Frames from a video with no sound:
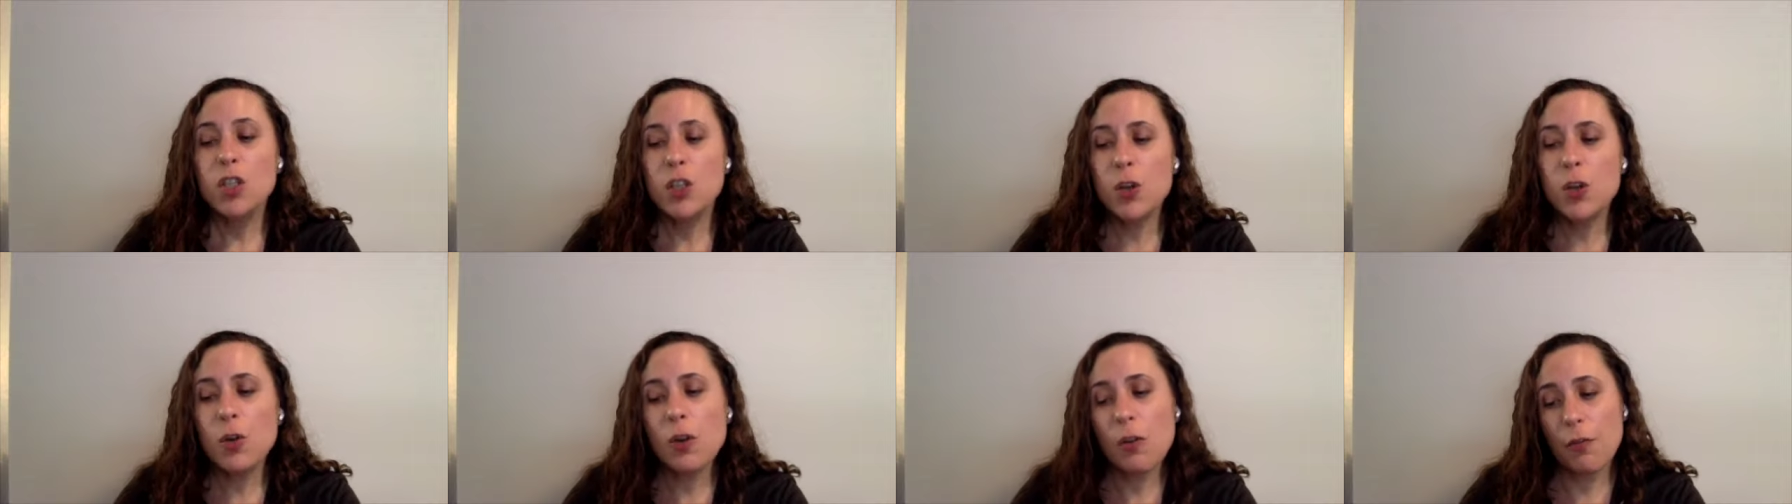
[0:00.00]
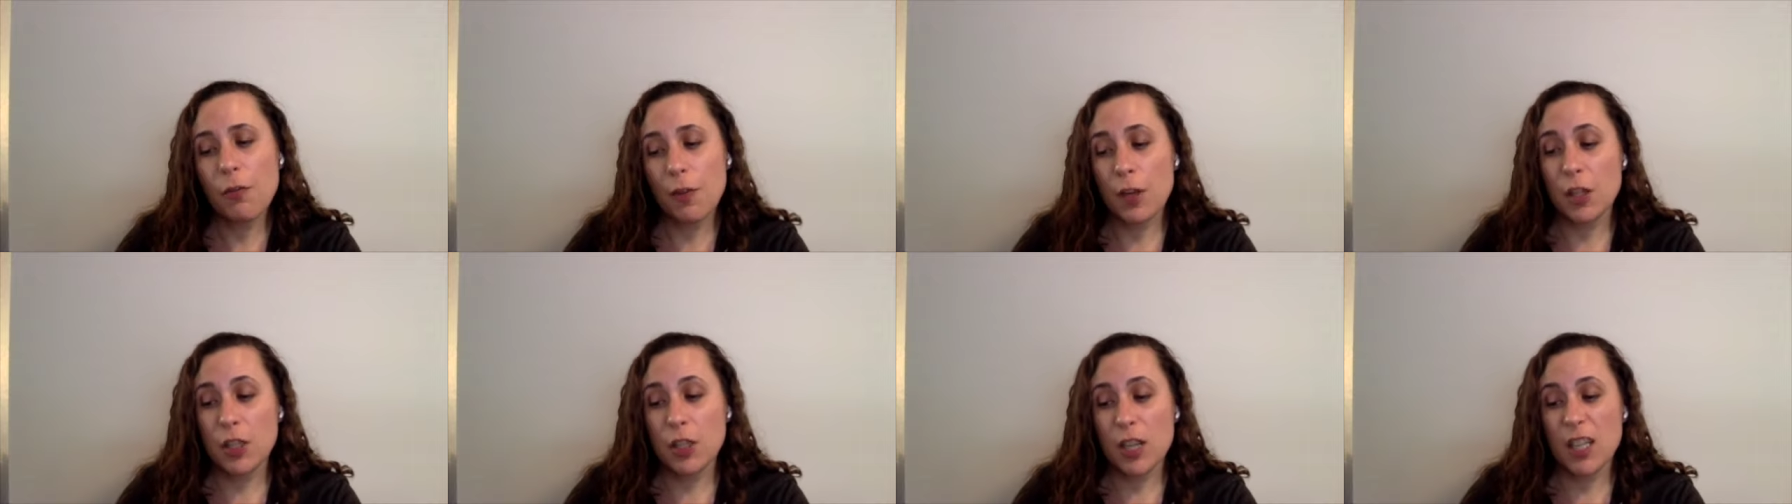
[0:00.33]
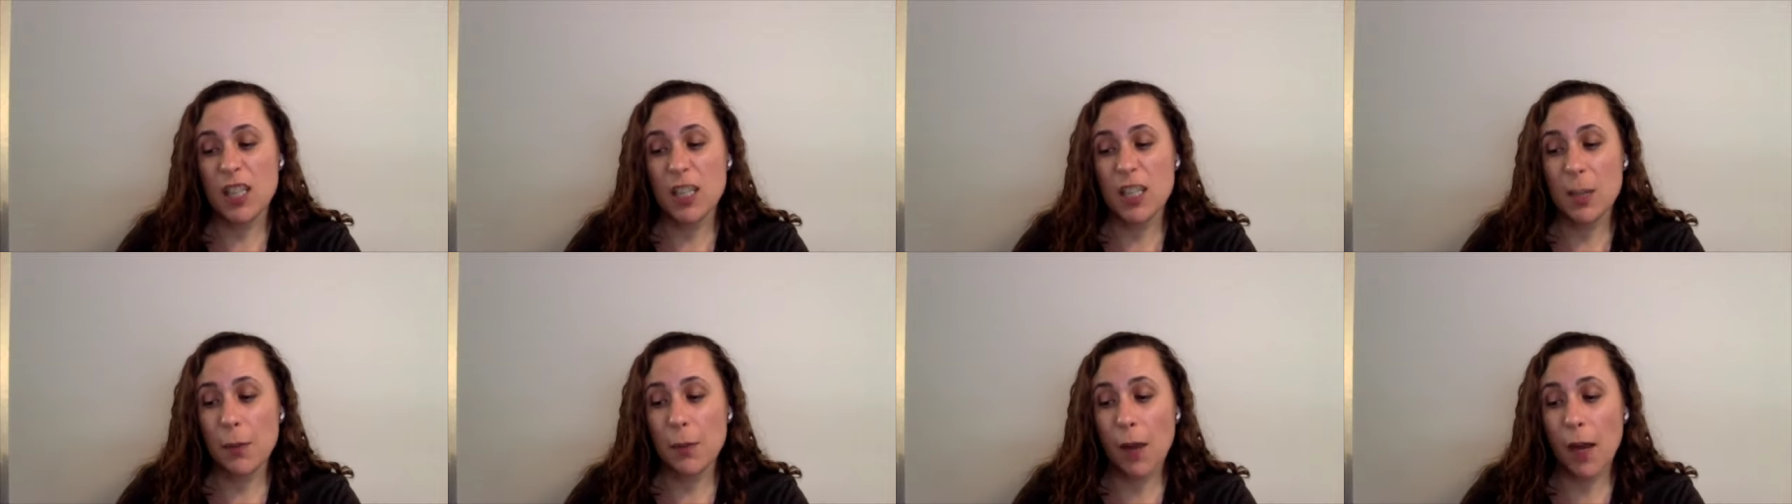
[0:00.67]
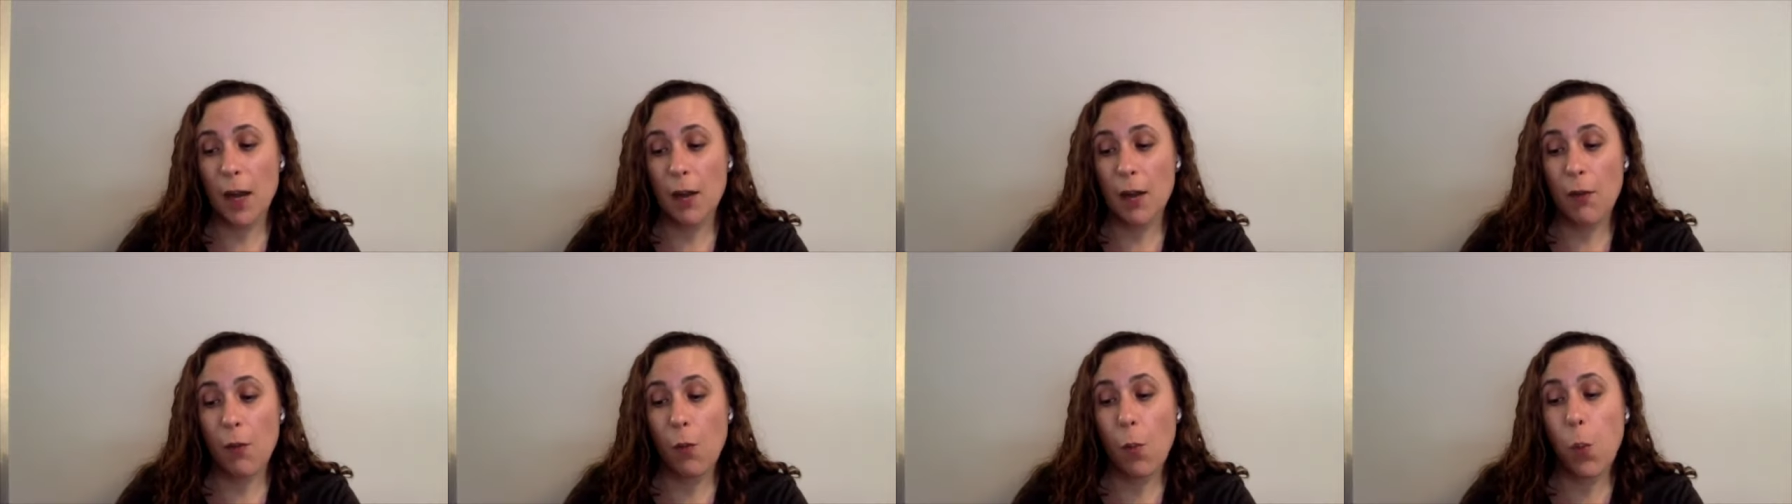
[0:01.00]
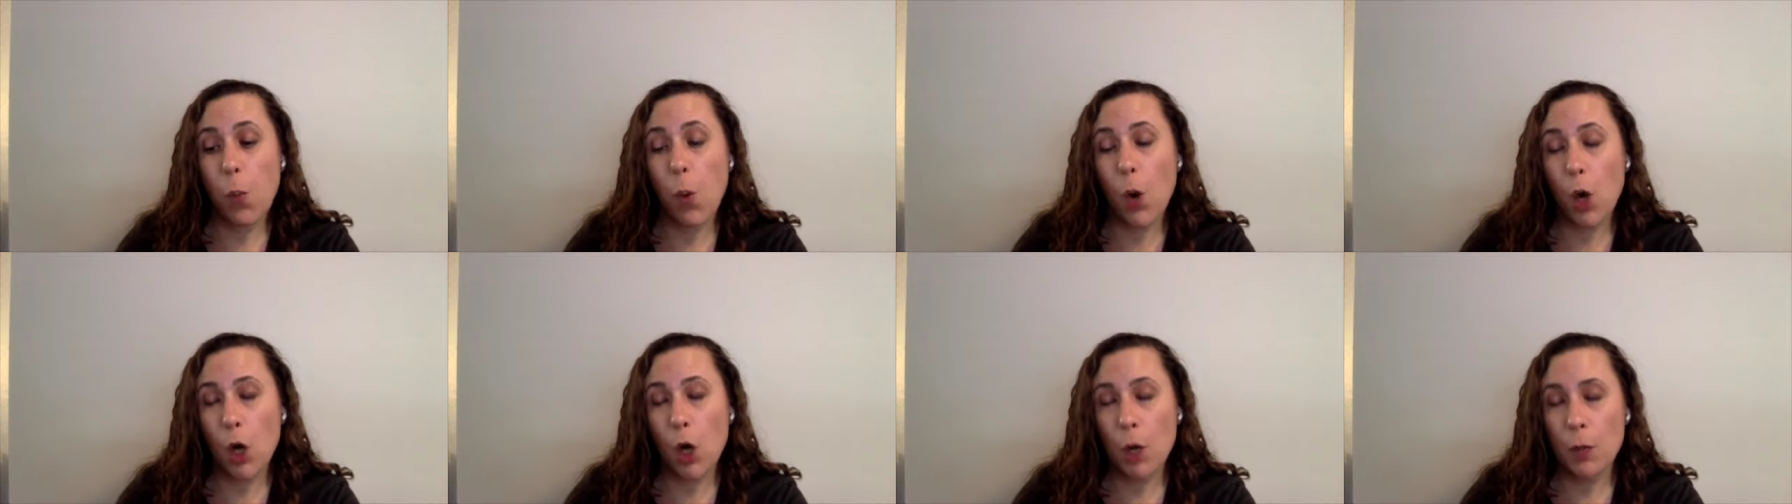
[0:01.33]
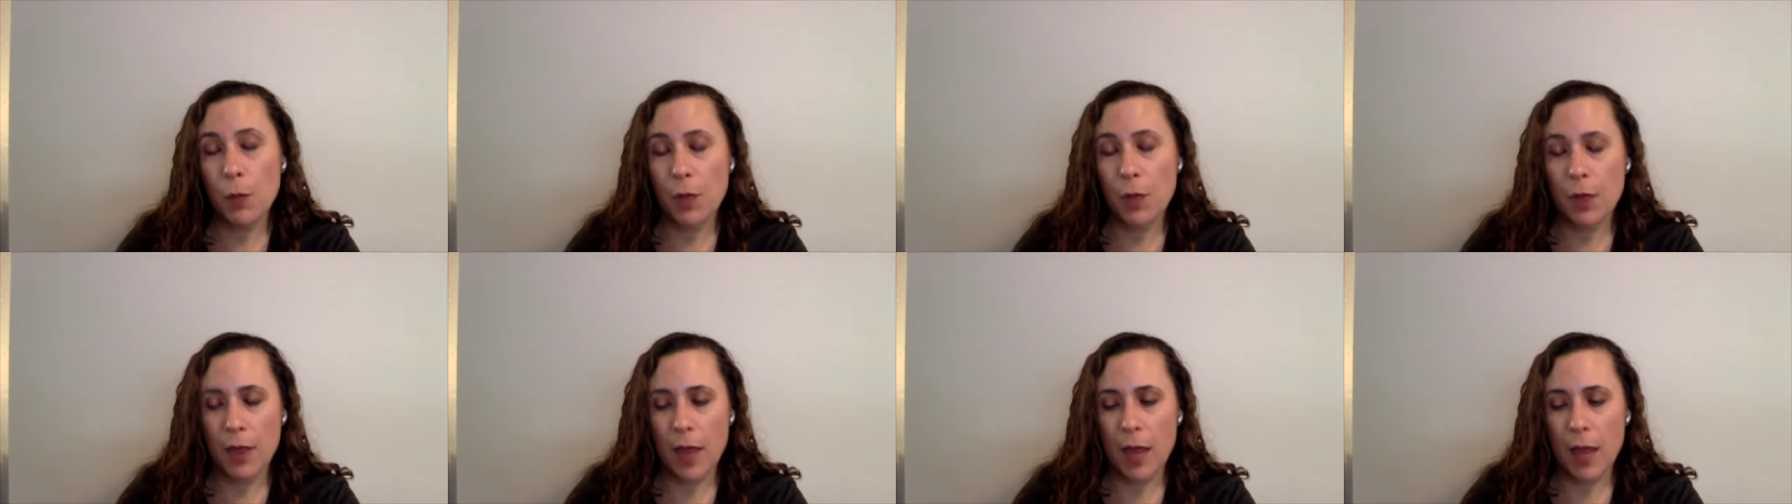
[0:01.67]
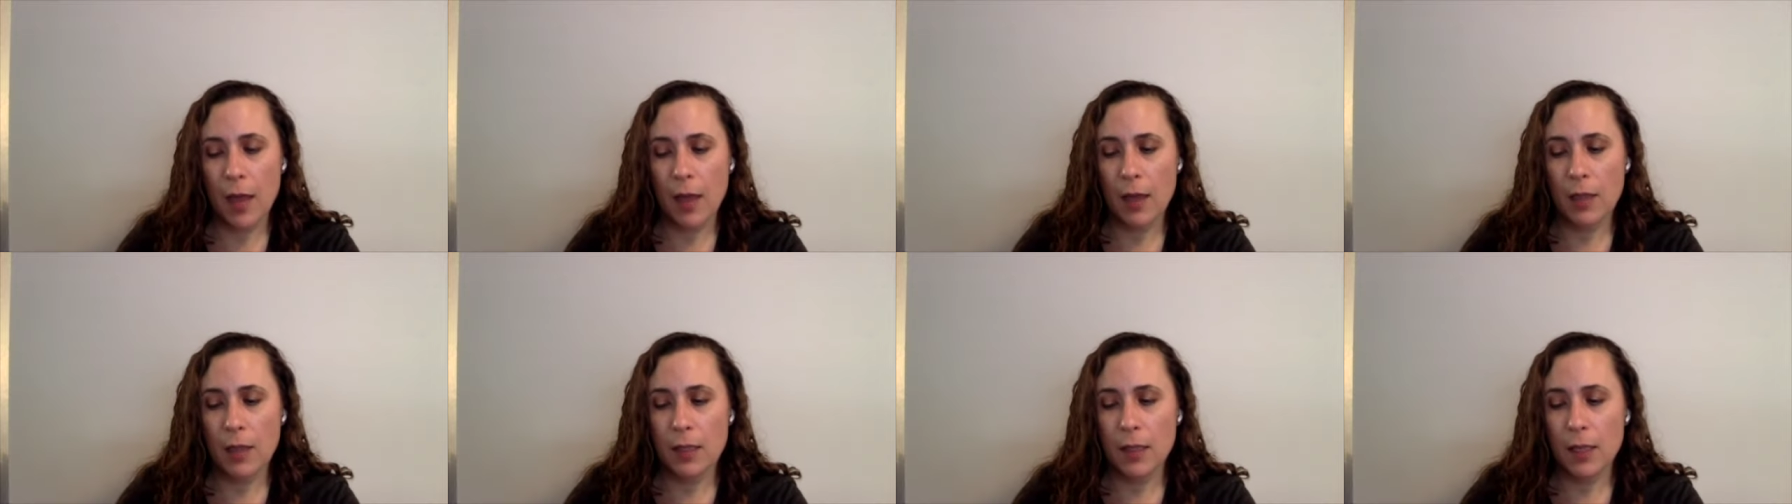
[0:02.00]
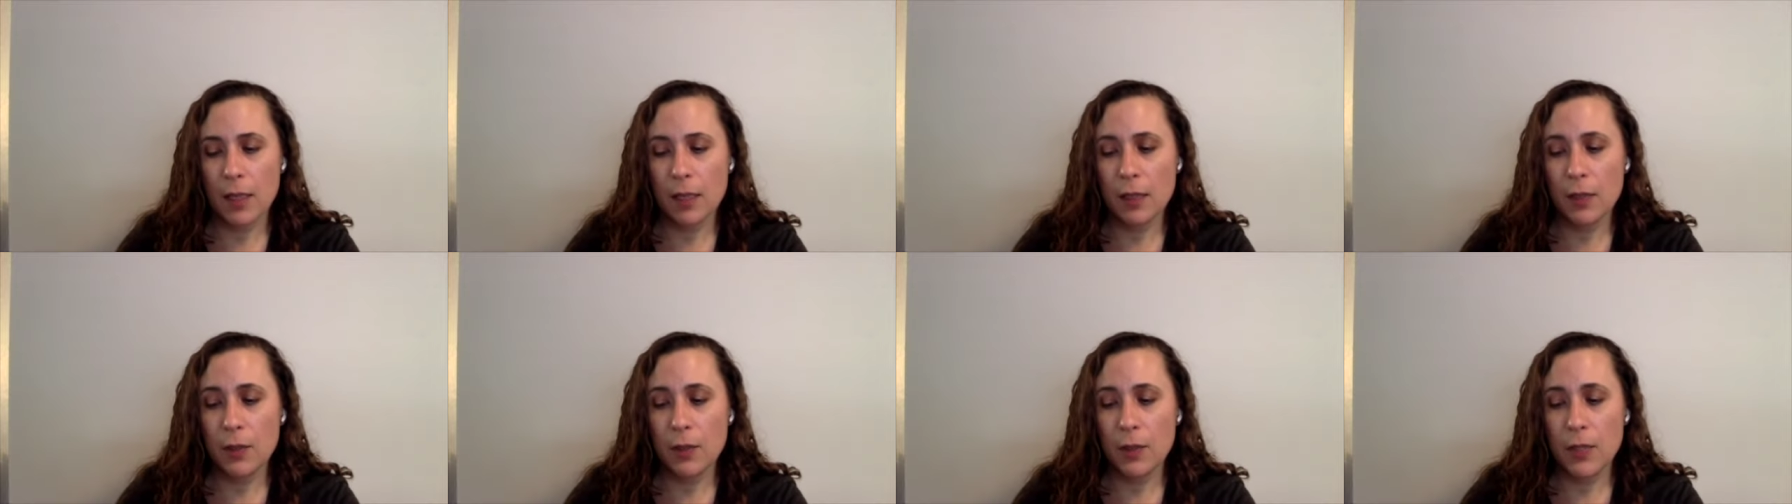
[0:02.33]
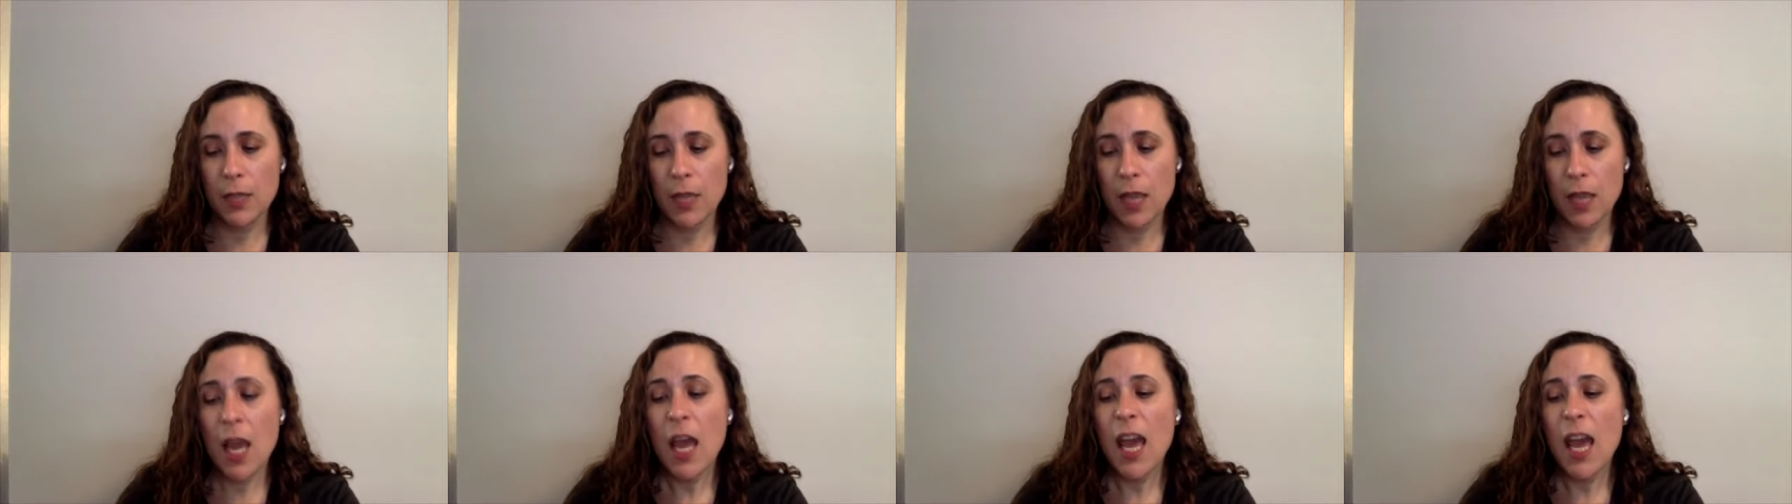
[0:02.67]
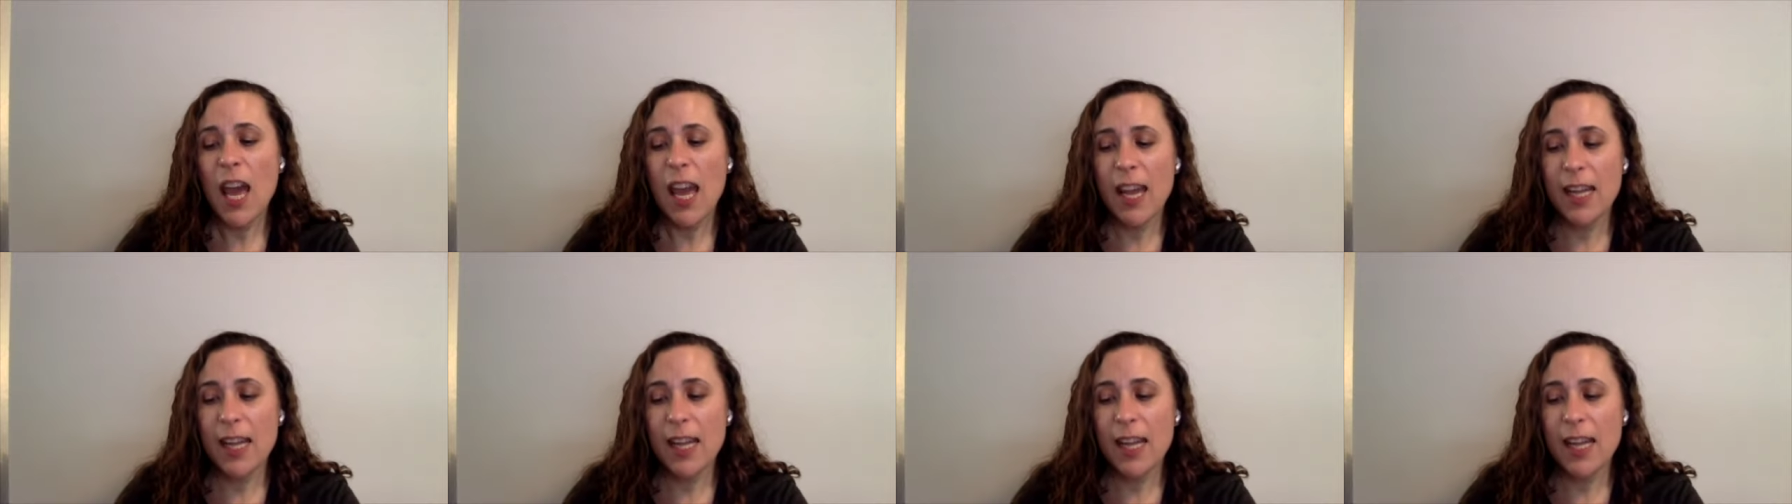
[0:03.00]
Tuna fish has some kind of worm thing, said Lucy.